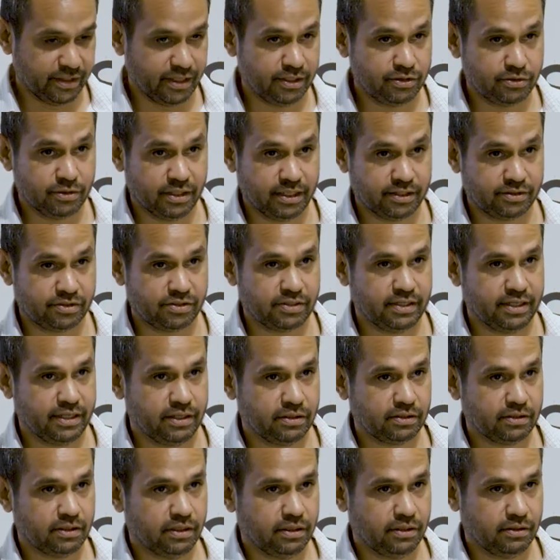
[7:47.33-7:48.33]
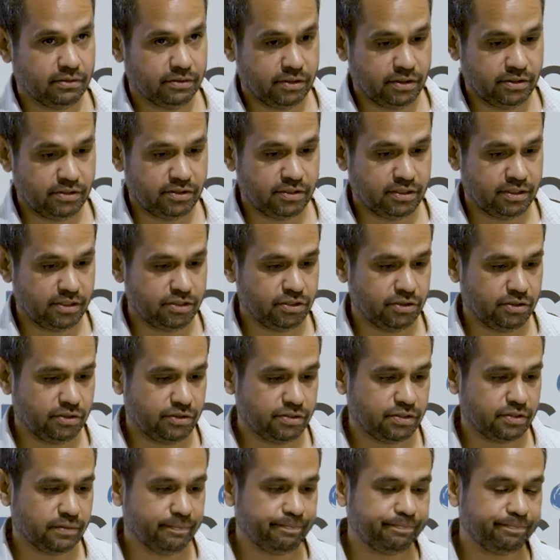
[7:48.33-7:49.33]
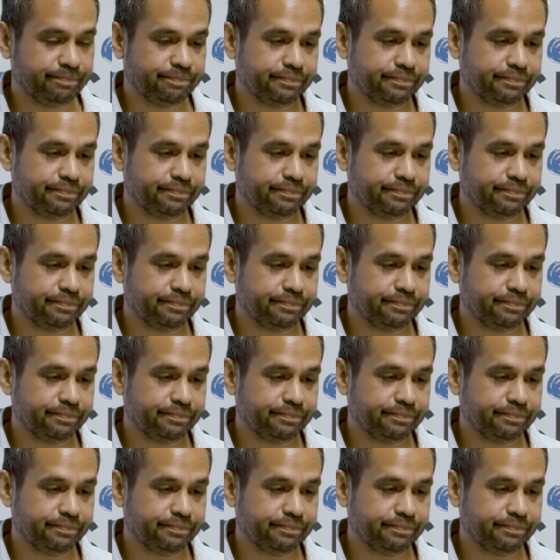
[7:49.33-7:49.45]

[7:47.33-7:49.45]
their drugs and alcohol use issues.